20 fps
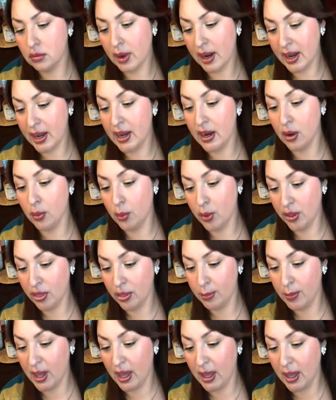right here
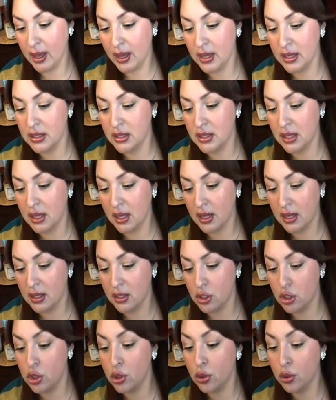with me is a
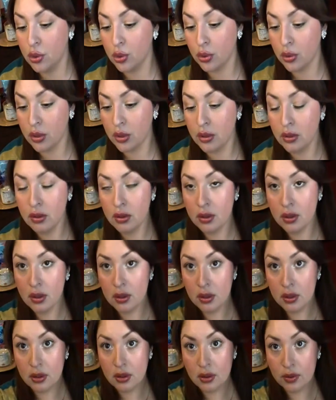uh, Too Cool.
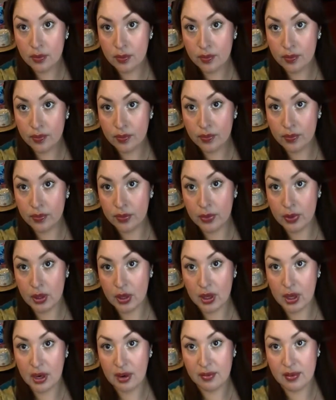
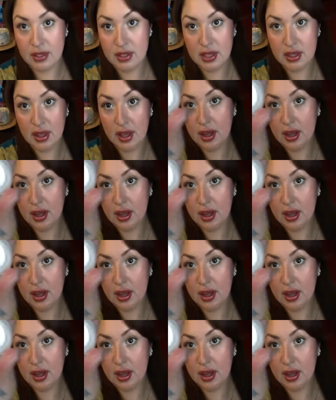You can't even see